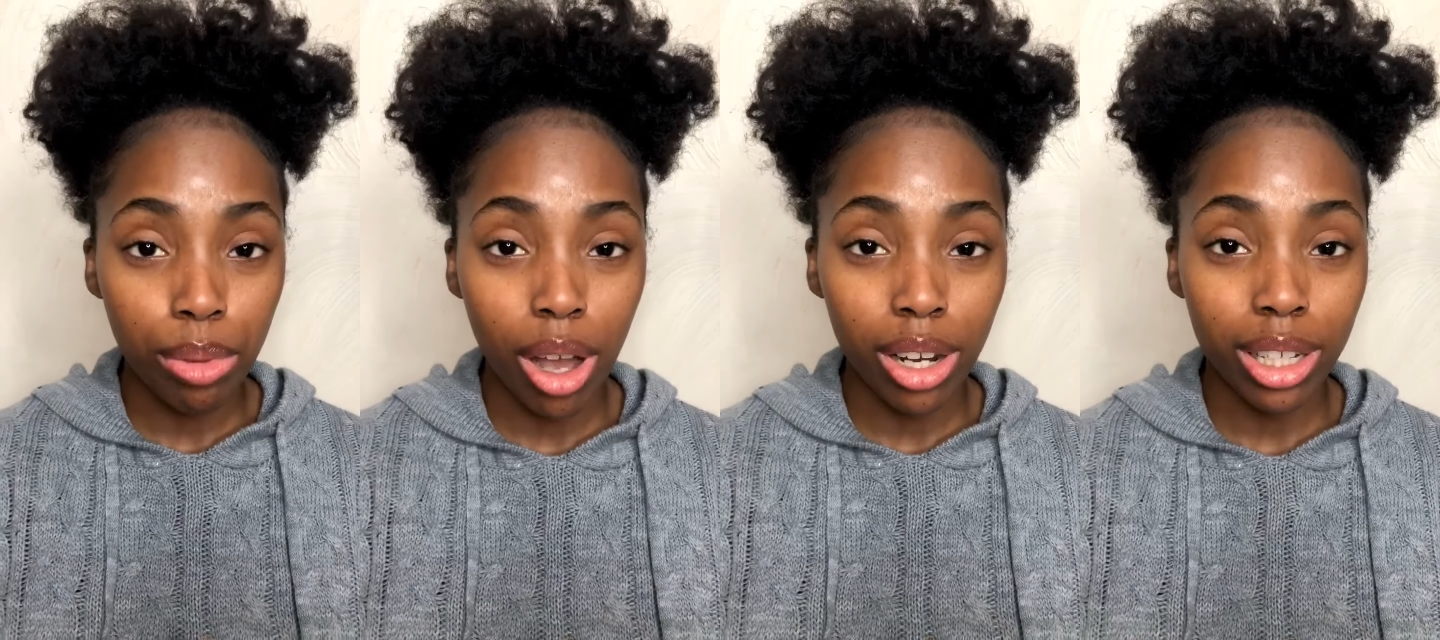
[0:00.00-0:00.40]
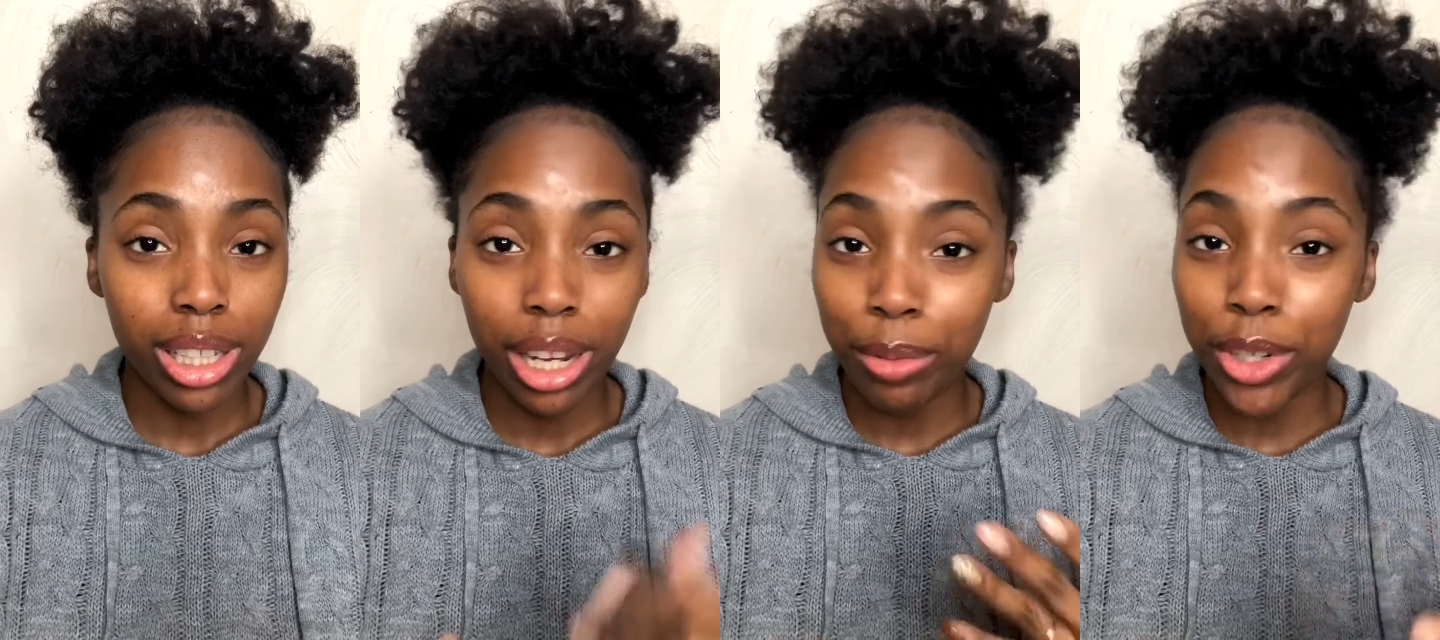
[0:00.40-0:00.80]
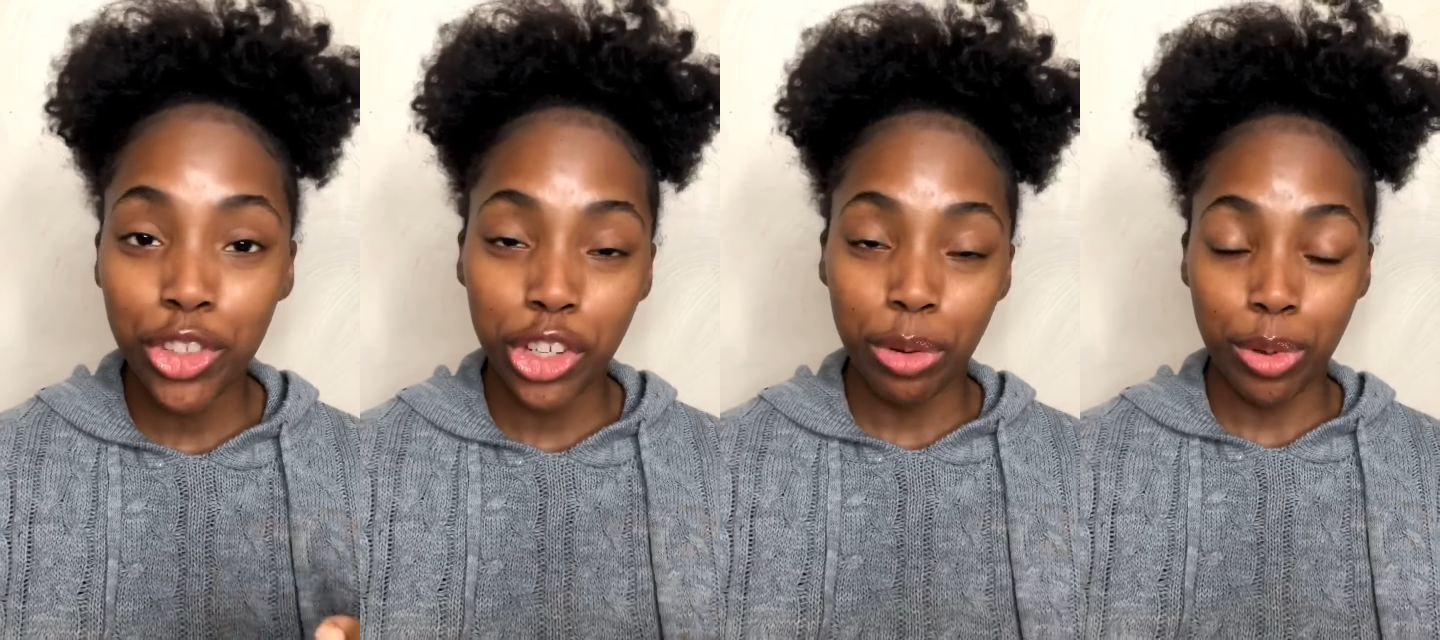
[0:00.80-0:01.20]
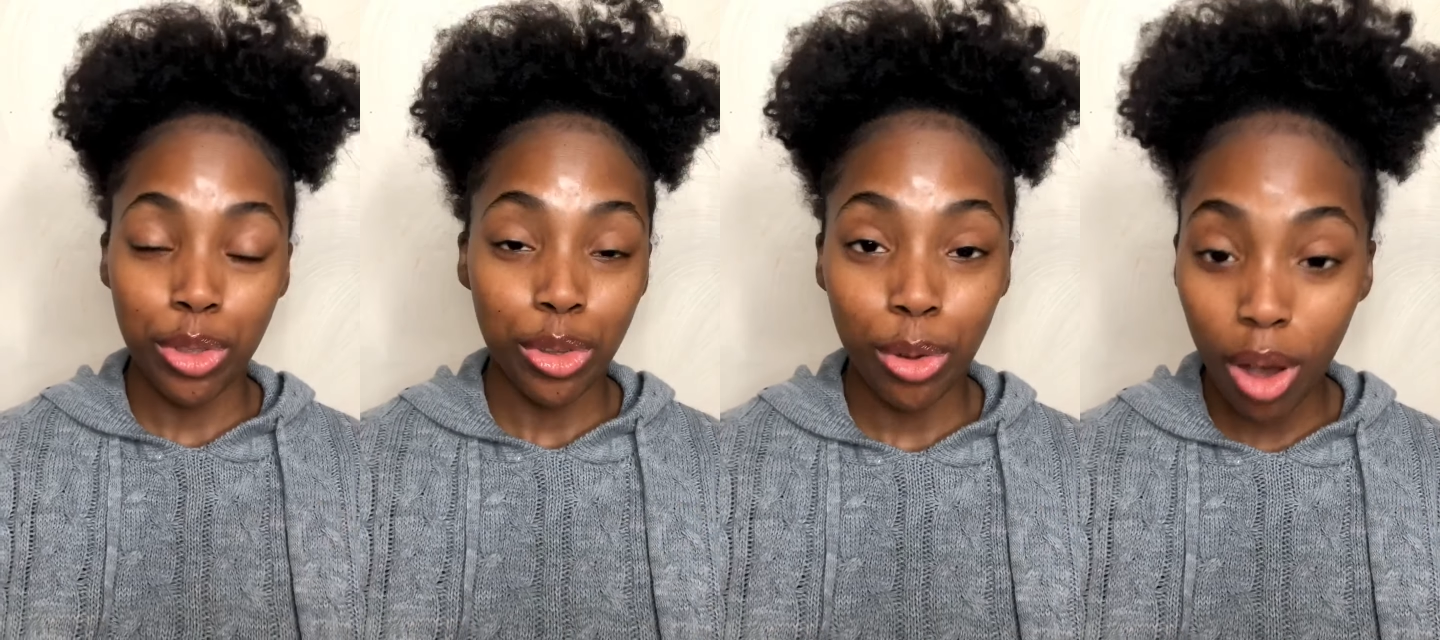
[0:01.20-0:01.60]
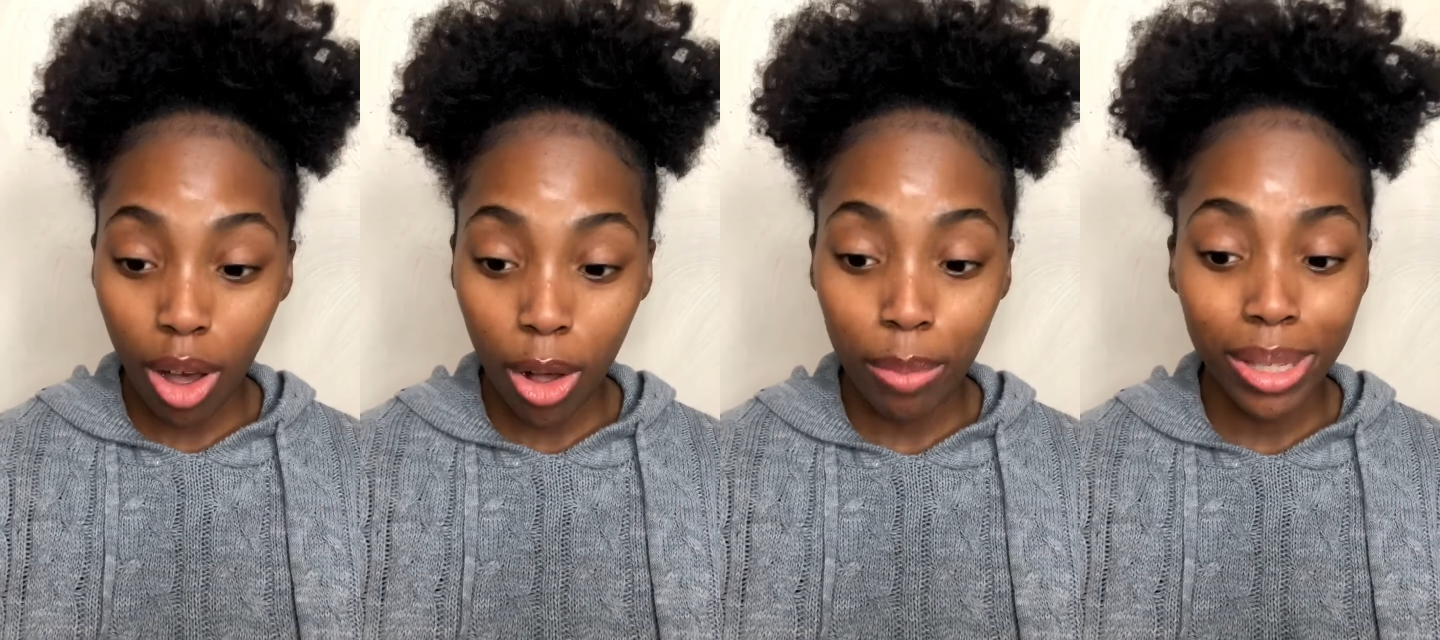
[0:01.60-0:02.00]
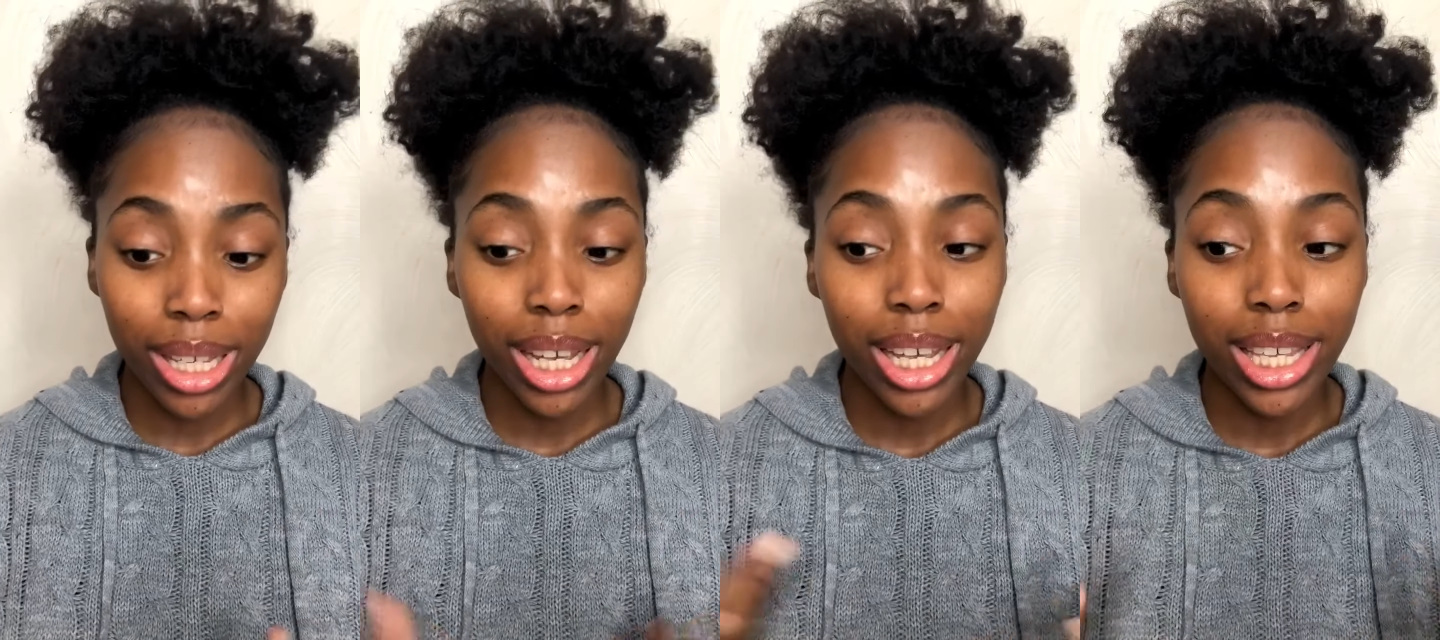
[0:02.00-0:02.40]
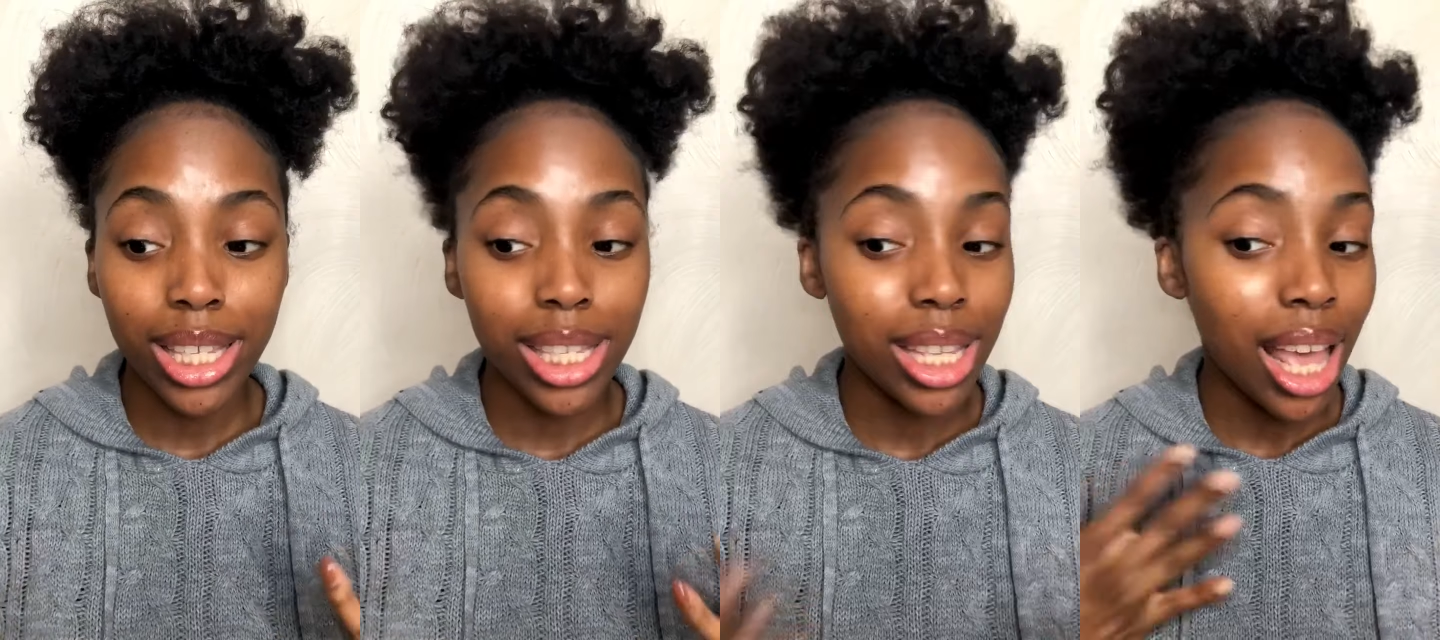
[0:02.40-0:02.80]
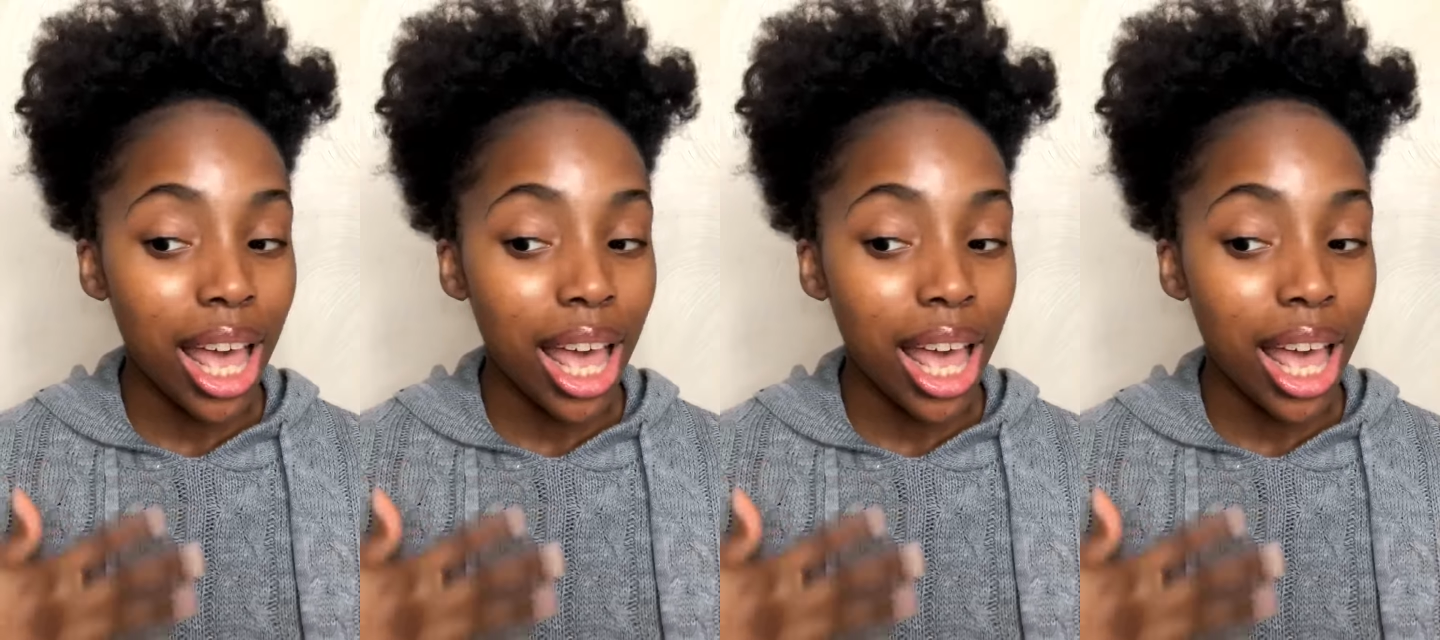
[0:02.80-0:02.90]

product that I want to share with you all because